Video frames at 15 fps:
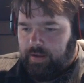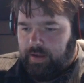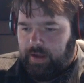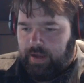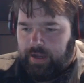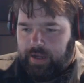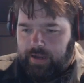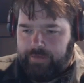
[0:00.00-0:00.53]

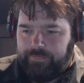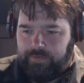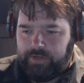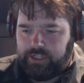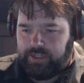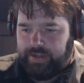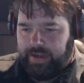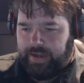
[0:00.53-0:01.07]
Uh,
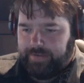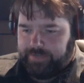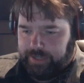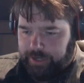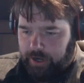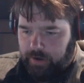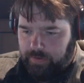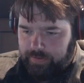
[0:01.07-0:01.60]
unfortunately, I have to
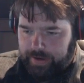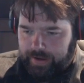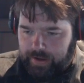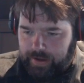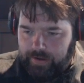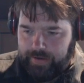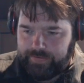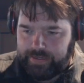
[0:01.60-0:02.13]
go
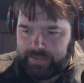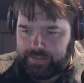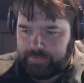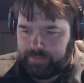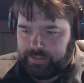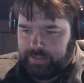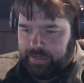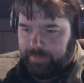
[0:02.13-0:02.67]
now. I have to get
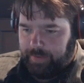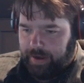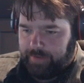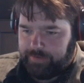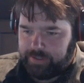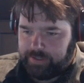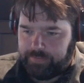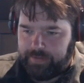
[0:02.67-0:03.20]
some sleep
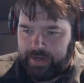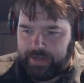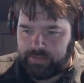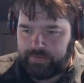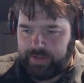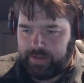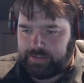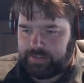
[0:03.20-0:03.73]
after some days
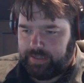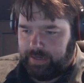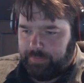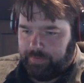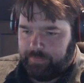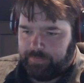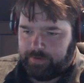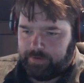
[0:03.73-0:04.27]
without
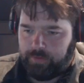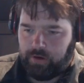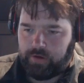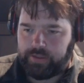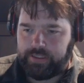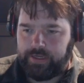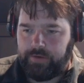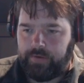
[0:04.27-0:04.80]
sleep, and for
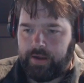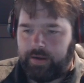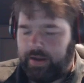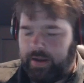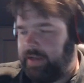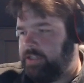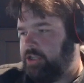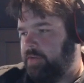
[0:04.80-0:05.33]
tomorrow, see you around.
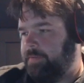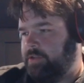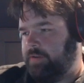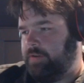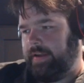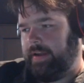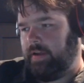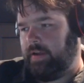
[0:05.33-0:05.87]
Hey, German
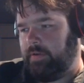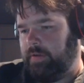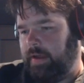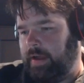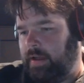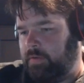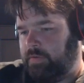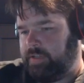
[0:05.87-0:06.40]
Trekkie, I'll, re-
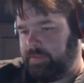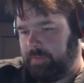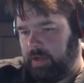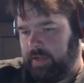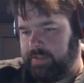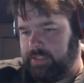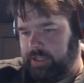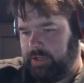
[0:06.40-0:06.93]
I'll
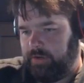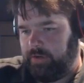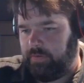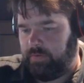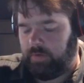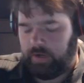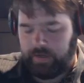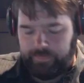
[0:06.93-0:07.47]
respond to
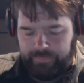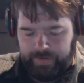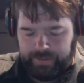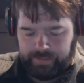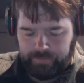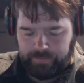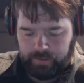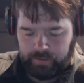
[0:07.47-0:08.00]
you on
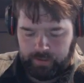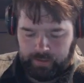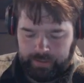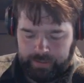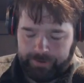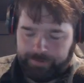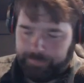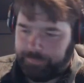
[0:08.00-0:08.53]
Facebook
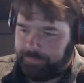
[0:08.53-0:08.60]
later.